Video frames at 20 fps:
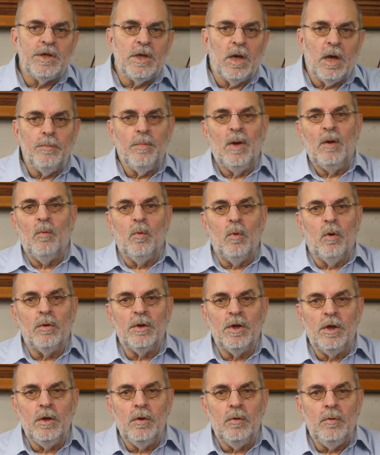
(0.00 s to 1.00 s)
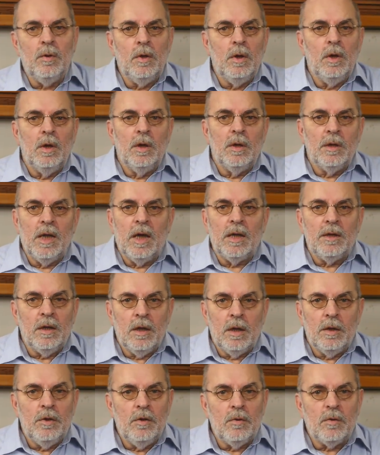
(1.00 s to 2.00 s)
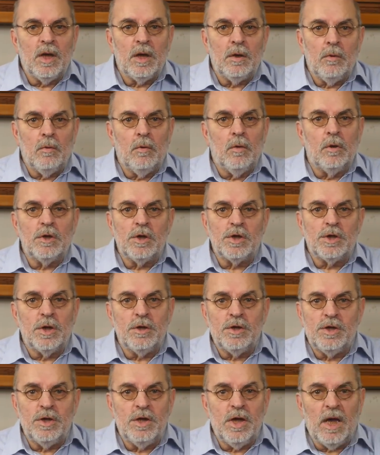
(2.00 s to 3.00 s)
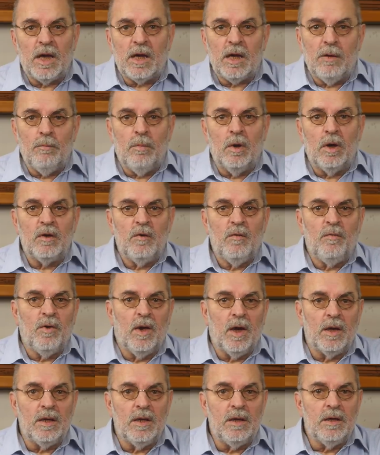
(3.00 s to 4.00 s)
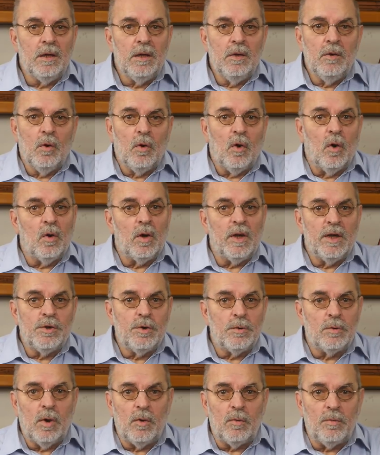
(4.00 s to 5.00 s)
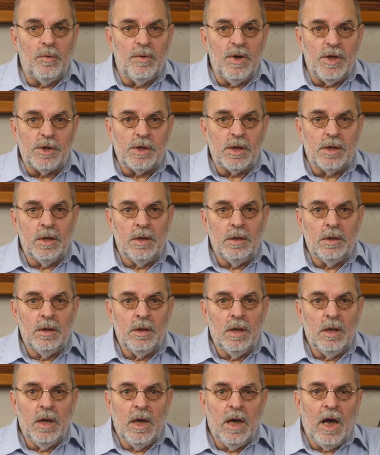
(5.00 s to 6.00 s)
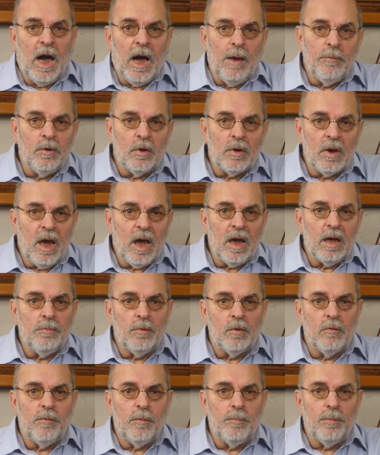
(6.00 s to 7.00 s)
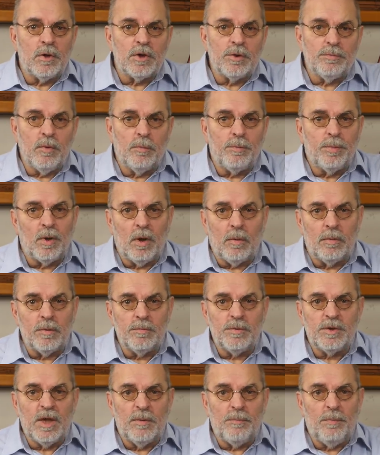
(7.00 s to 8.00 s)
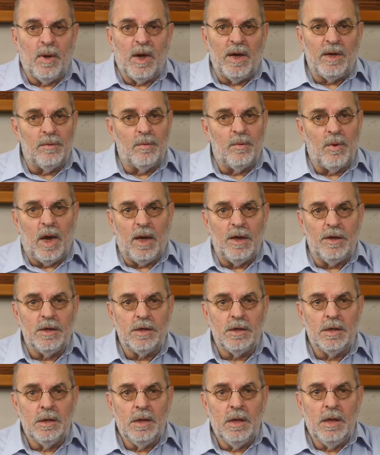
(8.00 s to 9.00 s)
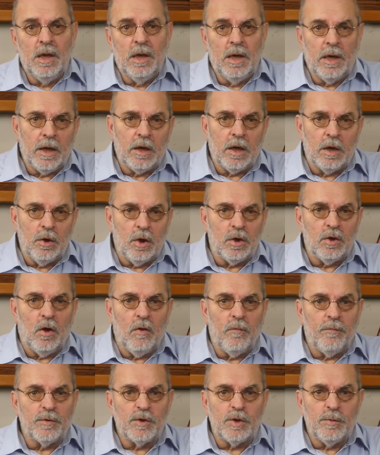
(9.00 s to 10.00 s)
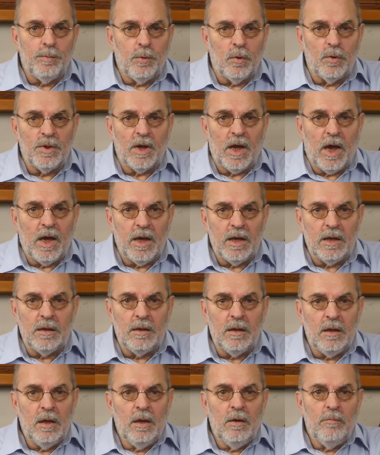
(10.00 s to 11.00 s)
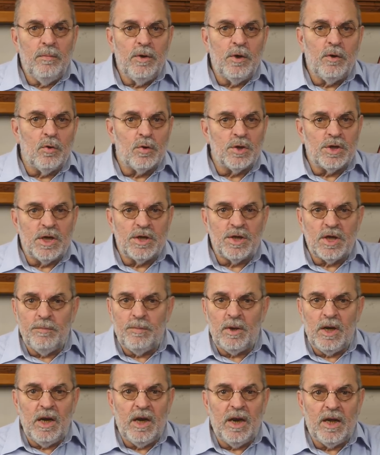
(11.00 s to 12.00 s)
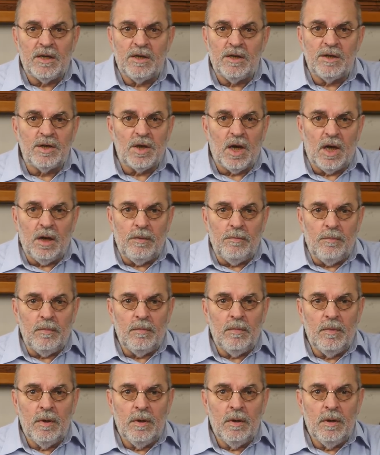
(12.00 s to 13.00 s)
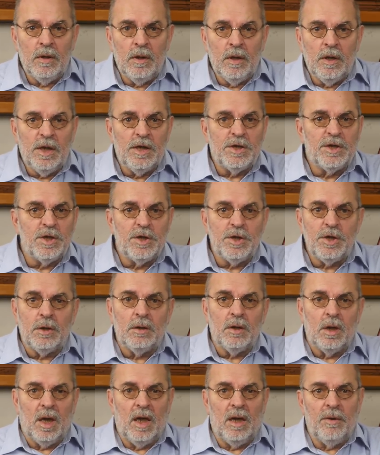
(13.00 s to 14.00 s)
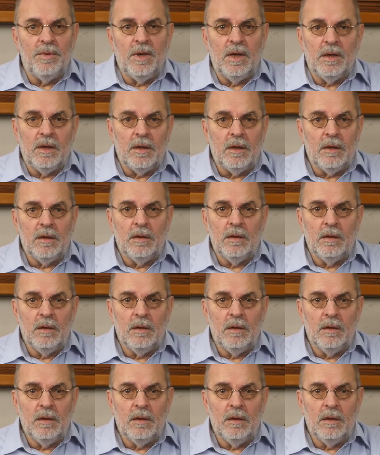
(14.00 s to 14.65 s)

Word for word: start by warning you that you can order such a DAC and modify it all at your own risk. I'm not liable for possible problems that might arise. I cannot offer support either because I simply lack the time. It's a jungle out there.